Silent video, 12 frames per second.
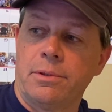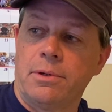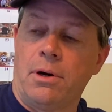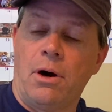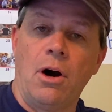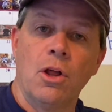
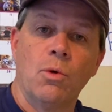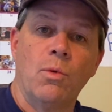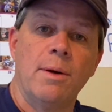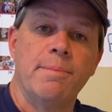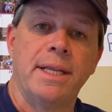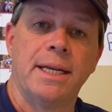all the
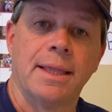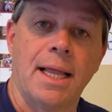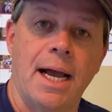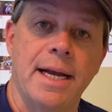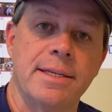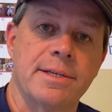one minute
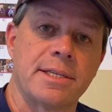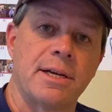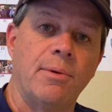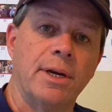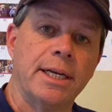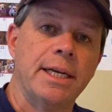lines because I
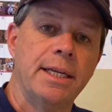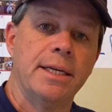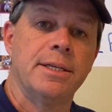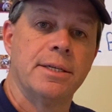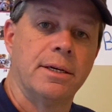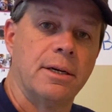want to get
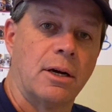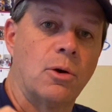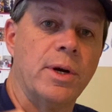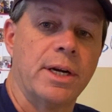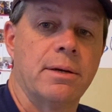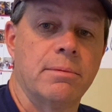into a
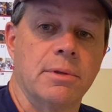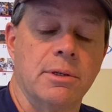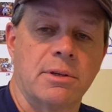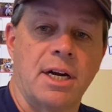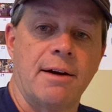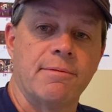quick
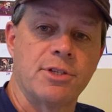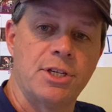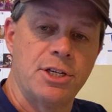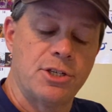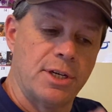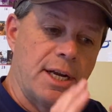little
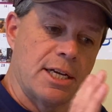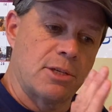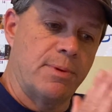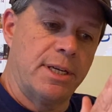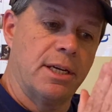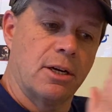conversation as
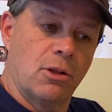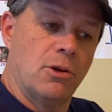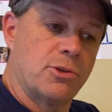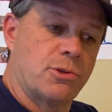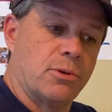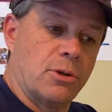we get
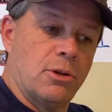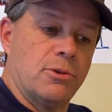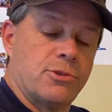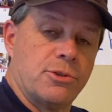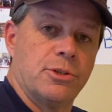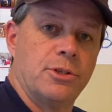closer and
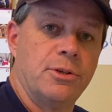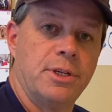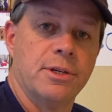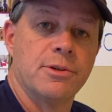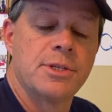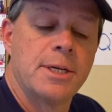closer to New
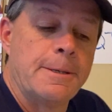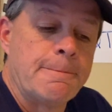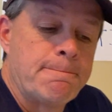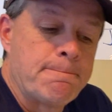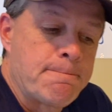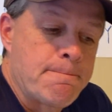Year's.
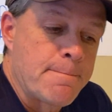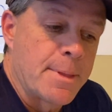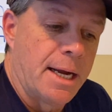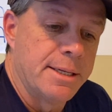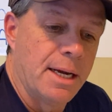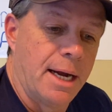
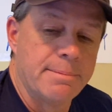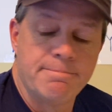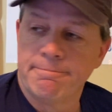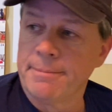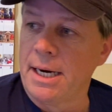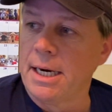I, I
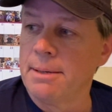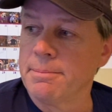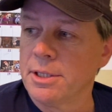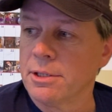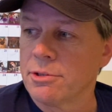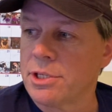um,
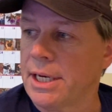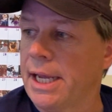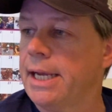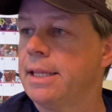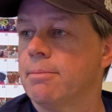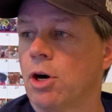you know,
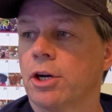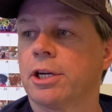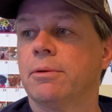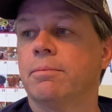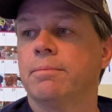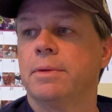today the
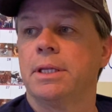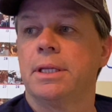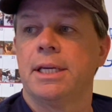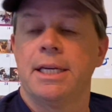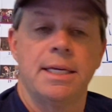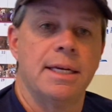market the,
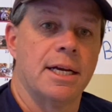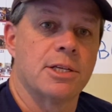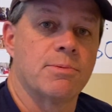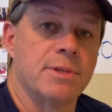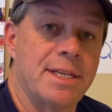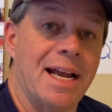the
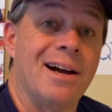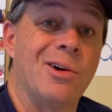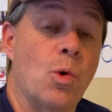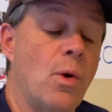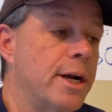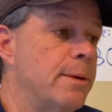ES was
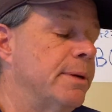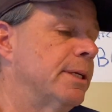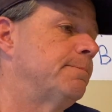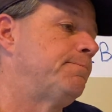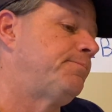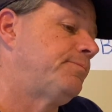down quite a
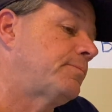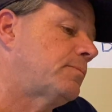bit.